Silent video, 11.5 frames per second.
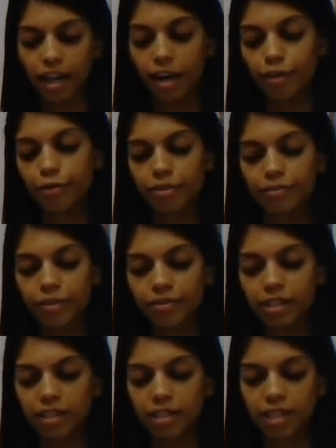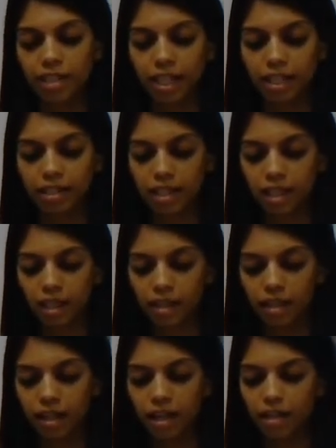care for 56 nights a
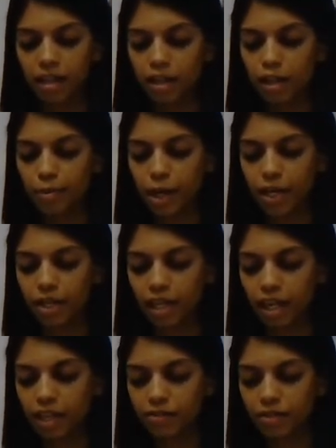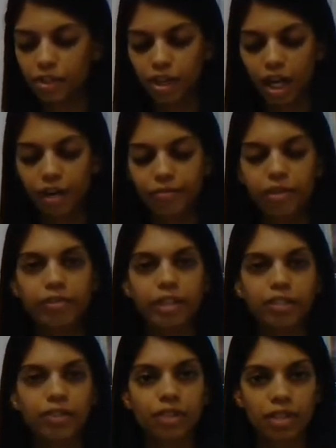year, and the other parent cares for the child for the
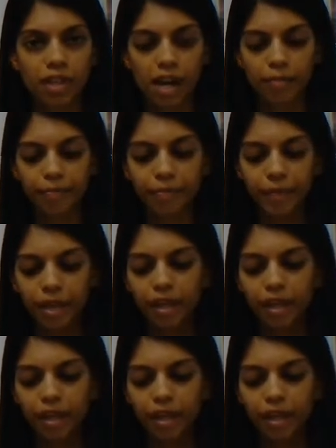rest of the time.